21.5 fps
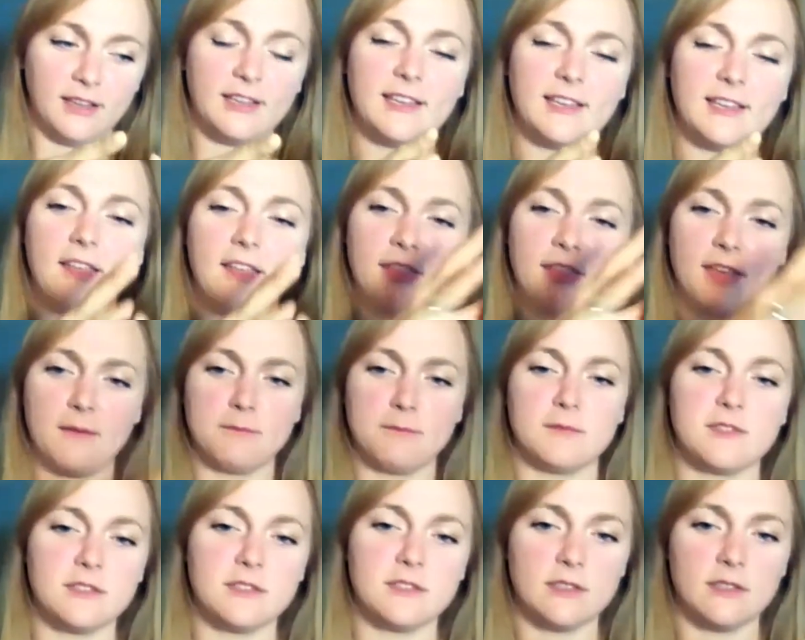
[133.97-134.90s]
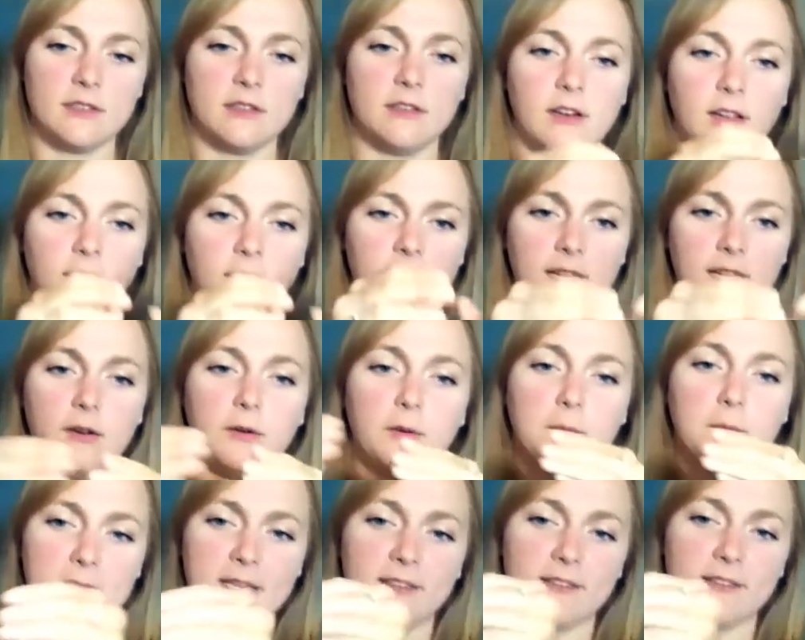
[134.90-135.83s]
get them to do like little
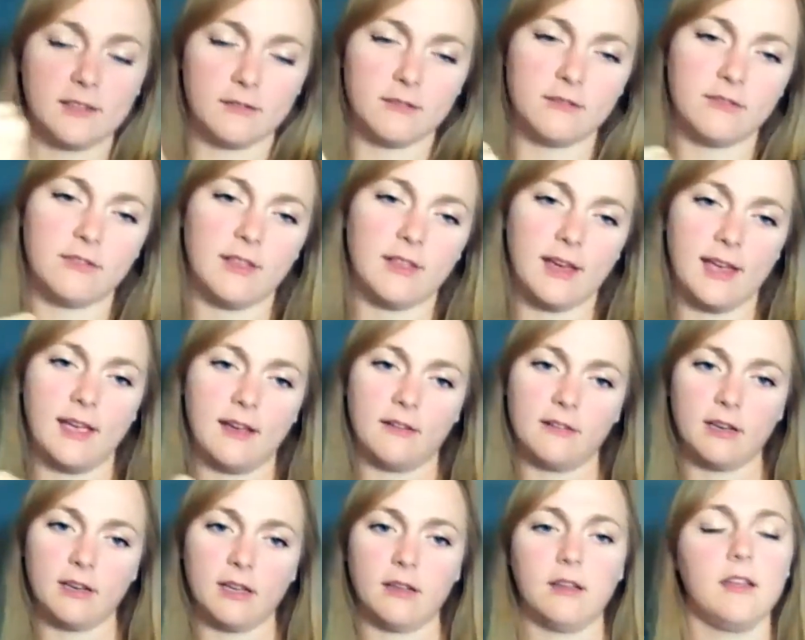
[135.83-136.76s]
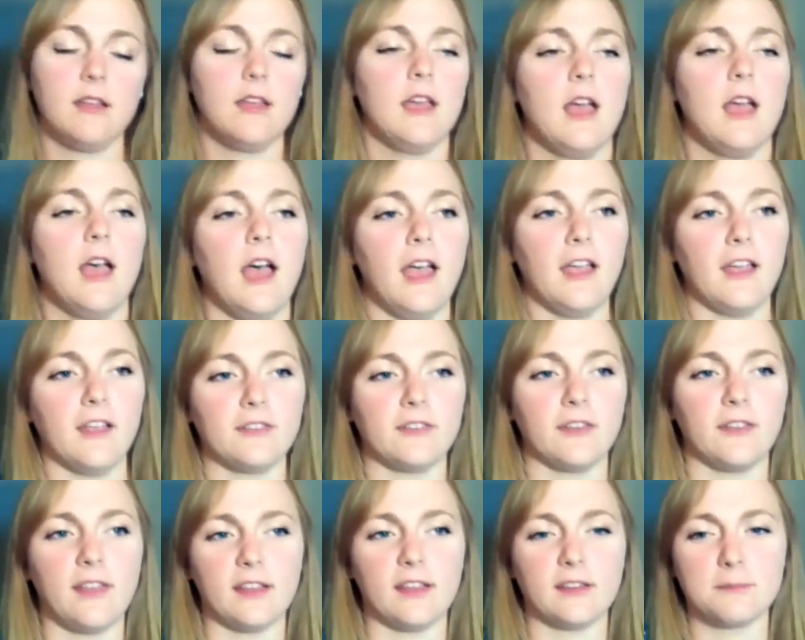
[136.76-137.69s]
bits of that area.
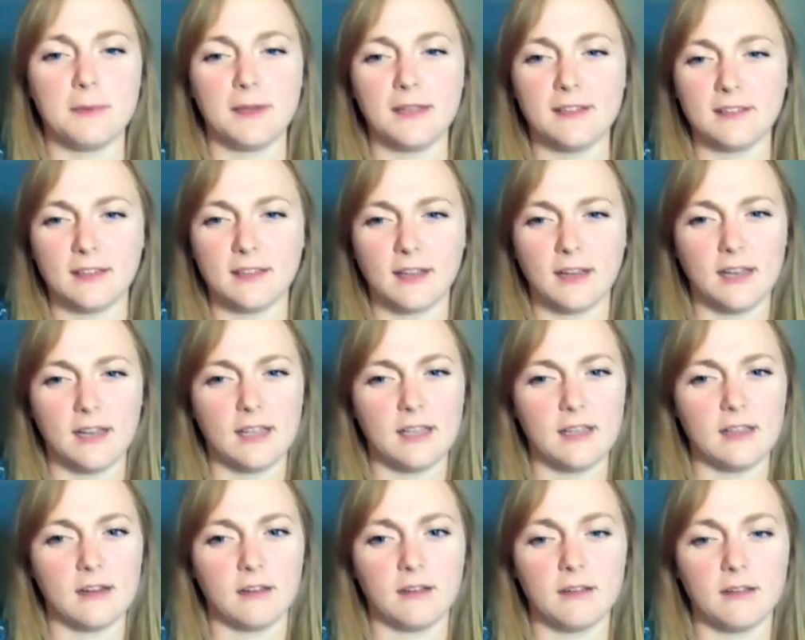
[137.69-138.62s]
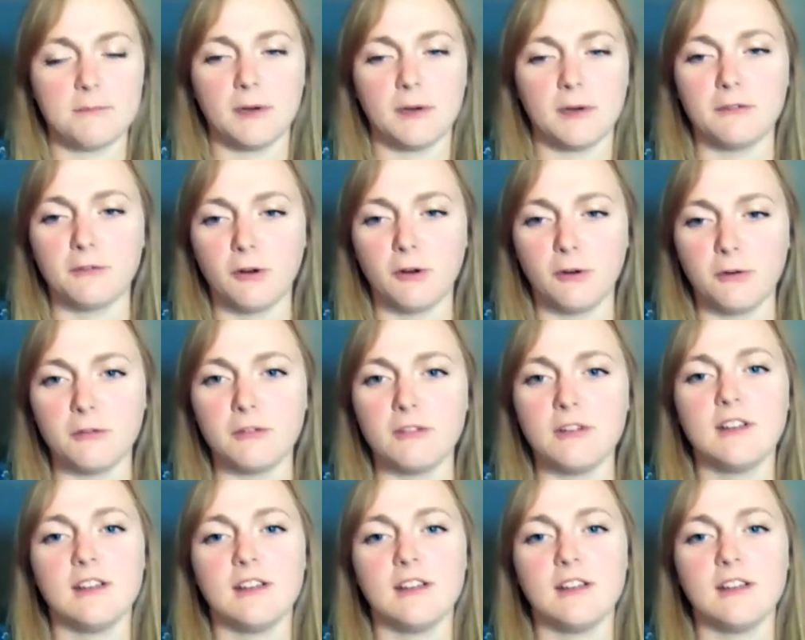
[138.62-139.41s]
So that's basically like my role.